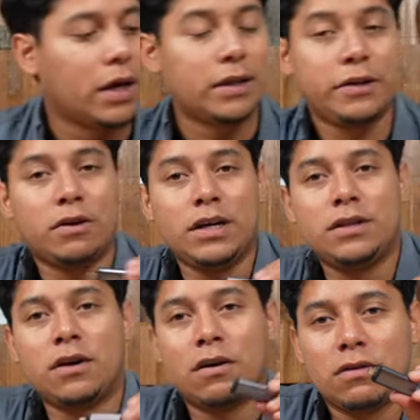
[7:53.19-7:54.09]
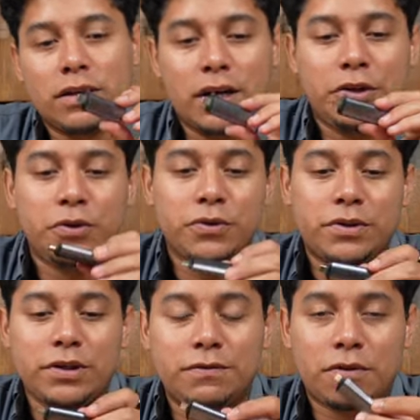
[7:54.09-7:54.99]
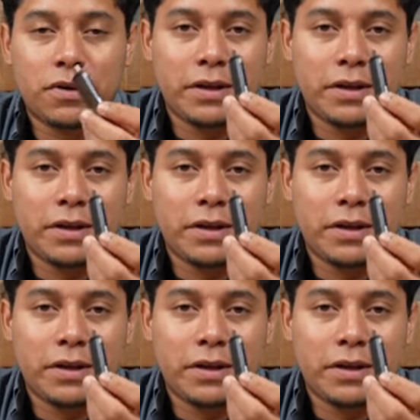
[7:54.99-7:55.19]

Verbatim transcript: And the only dongle that I use is for